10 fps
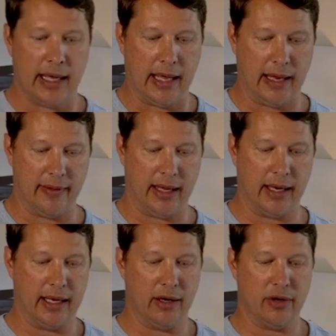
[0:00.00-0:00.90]
And
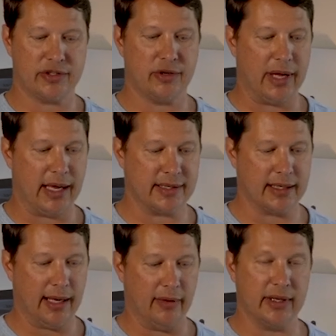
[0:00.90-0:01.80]
then it also has
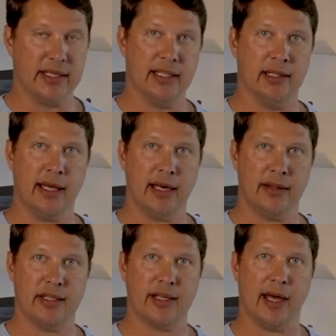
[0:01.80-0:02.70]
an LED light
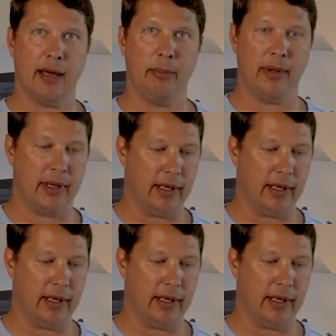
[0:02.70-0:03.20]
on the top.